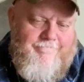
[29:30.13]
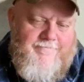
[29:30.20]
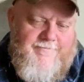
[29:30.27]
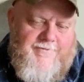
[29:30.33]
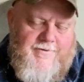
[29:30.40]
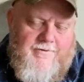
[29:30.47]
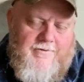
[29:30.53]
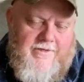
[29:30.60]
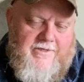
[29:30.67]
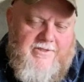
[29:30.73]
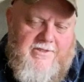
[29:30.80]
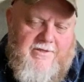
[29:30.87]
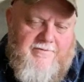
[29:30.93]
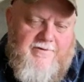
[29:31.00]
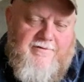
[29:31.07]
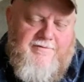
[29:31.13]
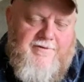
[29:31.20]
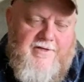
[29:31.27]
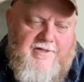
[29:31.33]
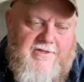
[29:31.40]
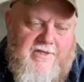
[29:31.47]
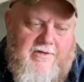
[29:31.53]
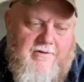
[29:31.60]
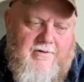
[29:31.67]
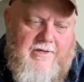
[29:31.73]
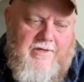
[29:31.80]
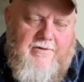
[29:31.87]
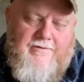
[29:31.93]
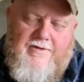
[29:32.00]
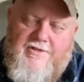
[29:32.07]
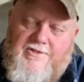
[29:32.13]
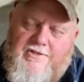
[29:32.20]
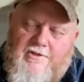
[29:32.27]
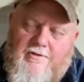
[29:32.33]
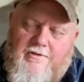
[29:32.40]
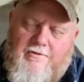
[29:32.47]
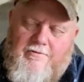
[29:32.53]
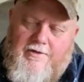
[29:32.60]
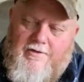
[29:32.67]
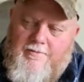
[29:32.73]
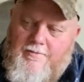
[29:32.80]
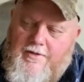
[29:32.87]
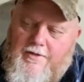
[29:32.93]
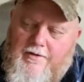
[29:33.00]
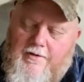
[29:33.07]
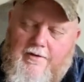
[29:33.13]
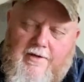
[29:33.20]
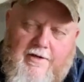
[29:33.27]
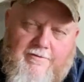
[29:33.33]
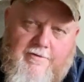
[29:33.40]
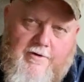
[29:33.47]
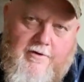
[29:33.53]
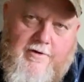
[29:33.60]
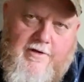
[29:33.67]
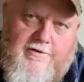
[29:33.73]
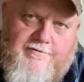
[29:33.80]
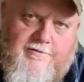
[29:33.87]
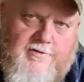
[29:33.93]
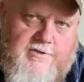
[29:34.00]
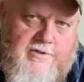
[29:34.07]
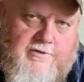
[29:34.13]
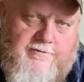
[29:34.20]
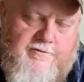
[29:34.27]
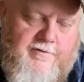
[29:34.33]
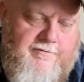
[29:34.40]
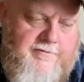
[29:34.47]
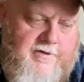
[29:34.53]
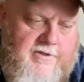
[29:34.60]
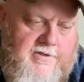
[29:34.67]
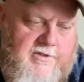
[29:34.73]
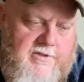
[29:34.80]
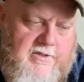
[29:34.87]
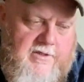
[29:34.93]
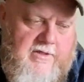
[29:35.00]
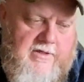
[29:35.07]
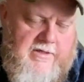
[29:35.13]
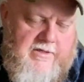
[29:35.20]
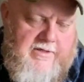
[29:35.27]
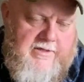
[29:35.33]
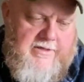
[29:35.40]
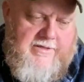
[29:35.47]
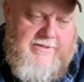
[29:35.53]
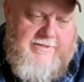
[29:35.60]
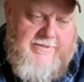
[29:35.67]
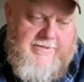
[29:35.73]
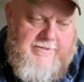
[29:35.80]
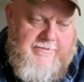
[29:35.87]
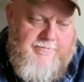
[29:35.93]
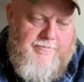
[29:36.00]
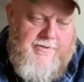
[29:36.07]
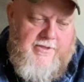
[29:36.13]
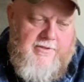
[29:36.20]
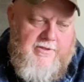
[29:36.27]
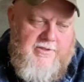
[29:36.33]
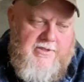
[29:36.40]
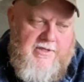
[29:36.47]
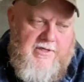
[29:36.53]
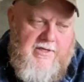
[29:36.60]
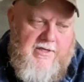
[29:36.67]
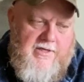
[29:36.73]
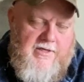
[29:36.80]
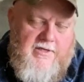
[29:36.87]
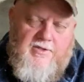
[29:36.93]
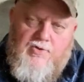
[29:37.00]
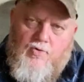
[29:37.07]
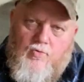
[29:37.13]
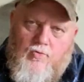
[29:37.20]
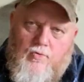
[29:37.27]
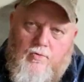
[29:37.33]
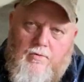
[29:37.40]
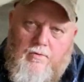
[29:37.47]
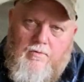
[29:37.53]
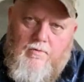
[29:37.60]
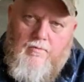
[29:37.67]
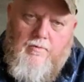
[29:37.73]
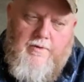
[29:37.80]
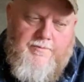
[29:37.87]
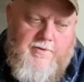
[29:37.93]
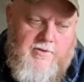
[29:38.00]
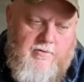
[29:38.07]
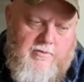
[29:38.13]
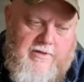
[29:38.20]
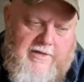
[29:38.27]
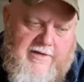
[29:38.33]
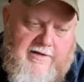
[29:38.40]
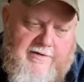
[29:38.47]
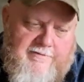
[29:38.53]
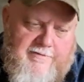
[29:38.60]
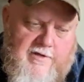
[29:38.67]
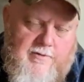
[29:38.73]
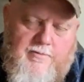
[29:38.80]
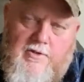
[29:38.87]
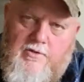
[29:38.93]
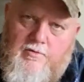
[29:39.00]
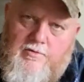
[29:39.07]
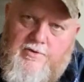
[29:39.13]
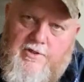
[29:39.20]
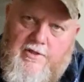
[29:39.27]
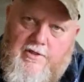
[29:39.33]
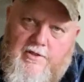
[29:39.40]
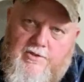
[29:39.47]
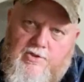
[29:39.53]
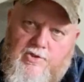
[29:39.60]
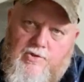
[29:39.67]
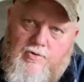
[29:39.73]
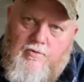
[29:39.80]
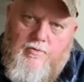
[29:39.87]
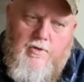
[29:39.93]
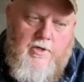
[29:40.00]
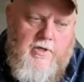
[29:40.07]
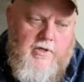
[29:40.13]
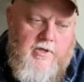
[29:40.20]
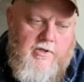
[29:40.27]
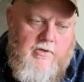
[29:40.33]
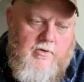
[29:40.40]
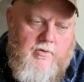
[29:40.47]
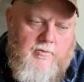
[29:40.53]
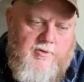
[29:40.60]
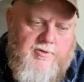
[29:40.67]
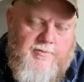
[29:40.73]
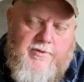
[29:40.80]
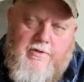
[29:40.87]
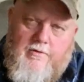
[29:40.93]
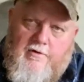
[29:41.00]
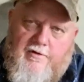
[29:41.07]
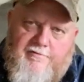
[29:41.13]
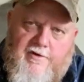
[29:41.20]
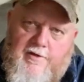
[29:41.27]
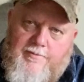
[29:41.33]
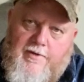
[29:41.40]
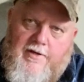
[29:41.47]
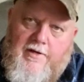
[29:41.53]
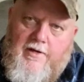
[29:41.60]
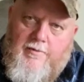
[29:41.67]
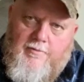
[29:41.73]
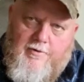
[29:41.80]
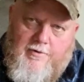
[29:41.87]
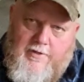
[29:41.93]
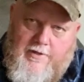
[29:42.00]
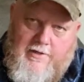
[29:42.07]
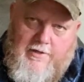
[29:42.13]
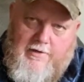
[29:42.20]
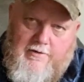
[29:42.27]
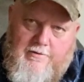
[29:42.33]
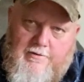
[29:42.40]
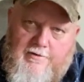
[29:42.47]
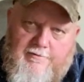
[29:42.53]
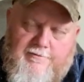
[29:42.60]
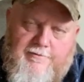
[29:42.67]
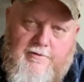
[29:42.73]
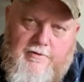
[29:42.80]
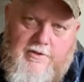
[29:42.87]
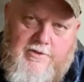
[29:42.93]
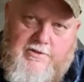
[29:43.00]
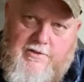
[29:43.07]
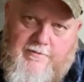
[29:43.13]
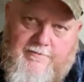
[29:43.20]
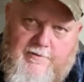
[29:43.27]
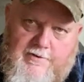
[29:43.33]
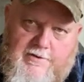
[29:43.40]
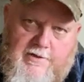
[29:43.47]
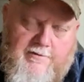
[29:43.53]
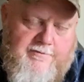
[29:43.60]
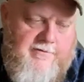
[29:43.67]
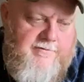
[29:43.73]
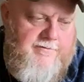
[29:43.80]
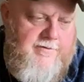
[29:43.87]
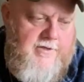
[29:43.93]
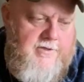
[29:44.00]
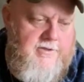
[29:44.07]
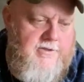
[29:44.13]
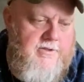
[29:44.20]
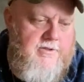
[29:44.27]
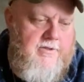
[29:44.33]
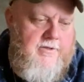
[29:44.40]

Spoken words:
for like self-defense, I don't necessarily recommend having a knife for self-defense, because any tool or weapon you have can be used against you. You're almost better off keep a hammer in a car if you need something for self-defense.